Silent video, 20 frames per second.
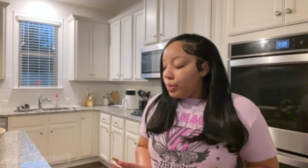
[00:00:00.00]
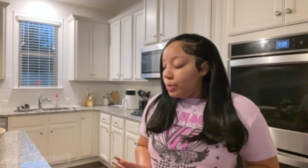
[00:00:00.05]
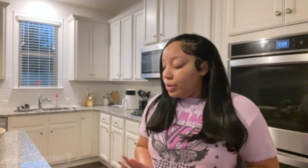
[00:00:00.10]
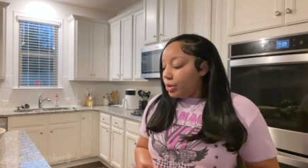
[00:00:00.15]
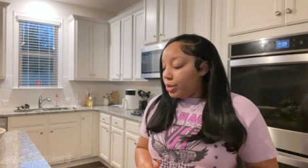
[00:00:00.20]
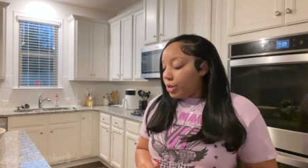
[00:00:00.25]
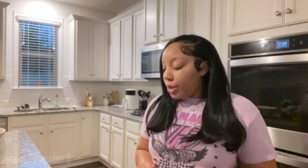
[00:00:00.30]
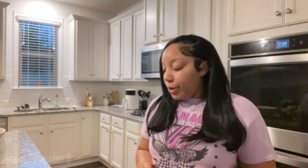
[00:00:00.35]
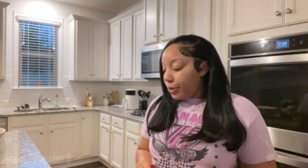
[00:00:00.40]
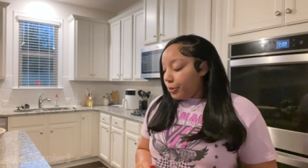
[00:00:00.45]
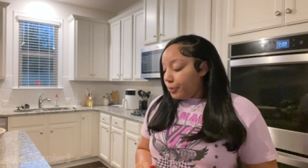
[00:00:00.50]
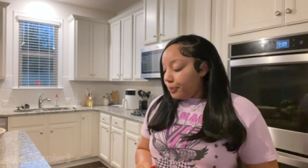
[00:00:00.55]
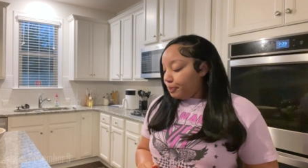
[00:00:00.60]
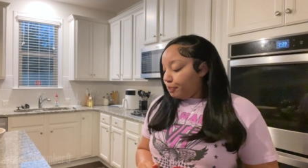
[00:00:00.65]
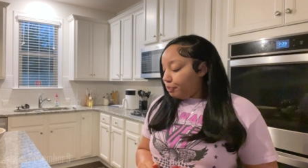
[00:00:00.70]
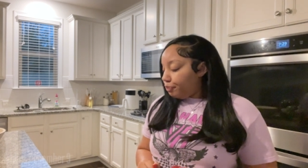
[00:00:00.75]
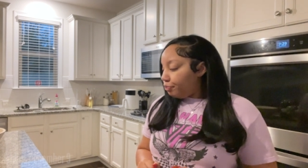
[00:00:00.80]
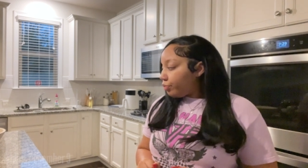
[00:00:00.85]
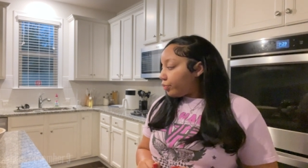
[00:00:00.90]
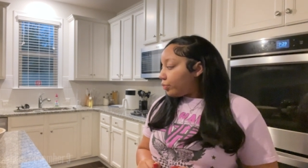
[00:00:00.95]
So
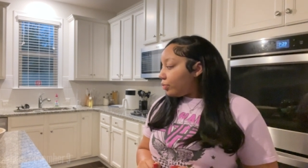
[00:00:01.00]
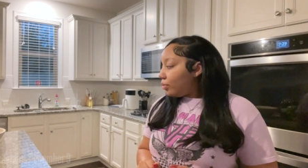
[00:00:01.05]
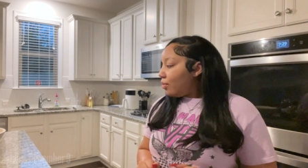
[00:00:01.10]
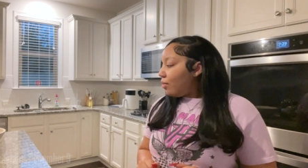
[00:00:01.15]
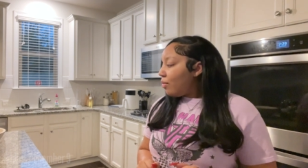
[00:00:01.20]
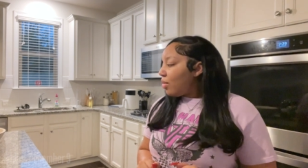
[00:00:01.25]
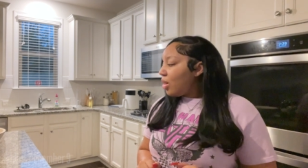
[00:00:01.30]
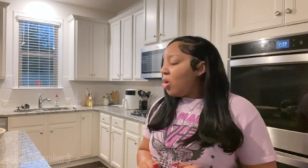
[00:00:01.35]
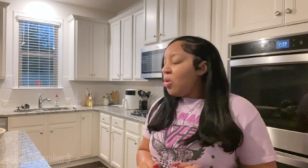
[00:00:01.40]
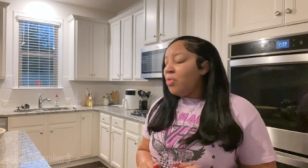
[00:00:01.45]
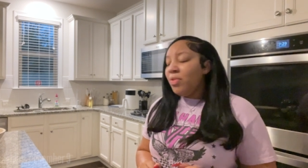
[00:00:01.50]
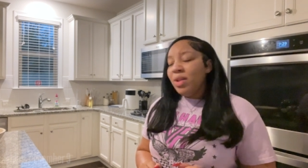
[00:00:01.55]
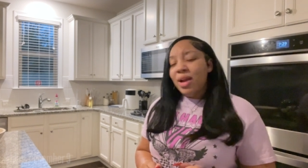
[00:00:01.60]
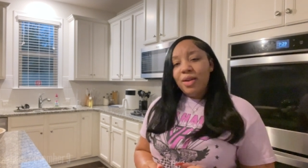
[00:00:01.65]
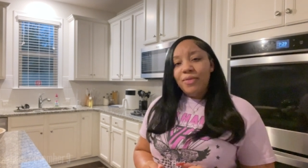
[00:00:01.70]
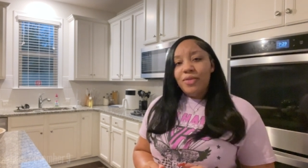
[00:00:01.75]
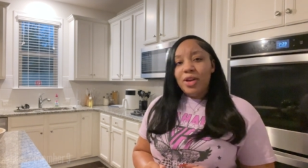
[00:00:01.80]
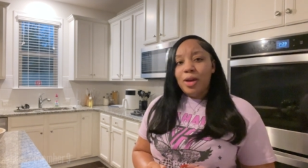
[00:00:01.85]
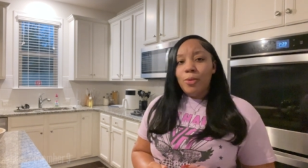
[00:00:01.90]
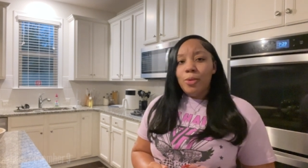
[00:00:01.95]
hopefully I can
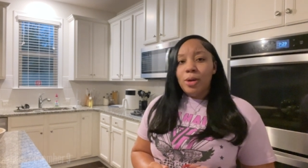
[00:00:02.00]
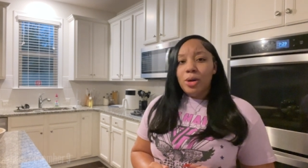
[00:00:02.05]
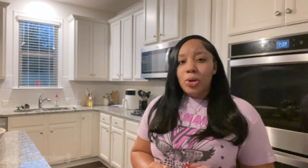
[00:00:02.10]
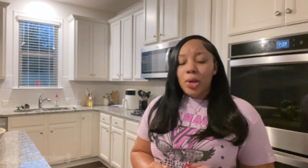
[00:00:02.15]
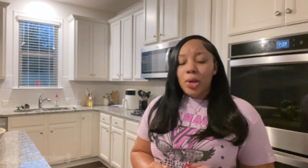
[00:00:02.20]
find one on